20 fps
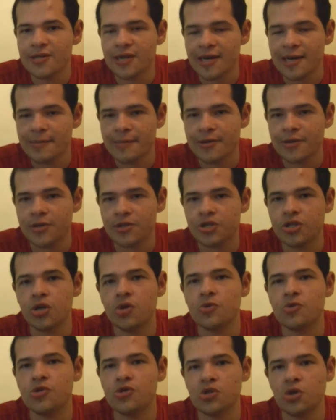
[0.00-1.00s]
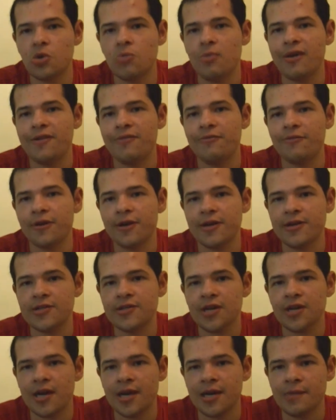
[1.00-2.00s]
talking about the show so many freaking
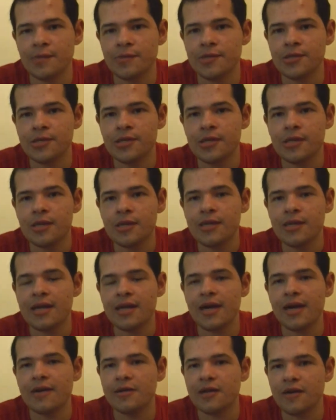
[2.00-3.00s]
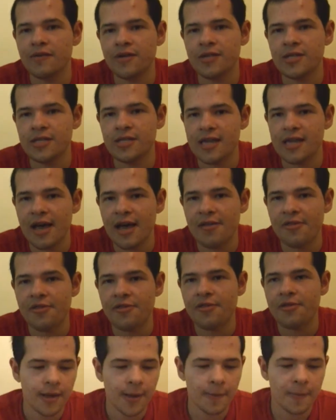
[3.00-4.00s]
times that I love it to death.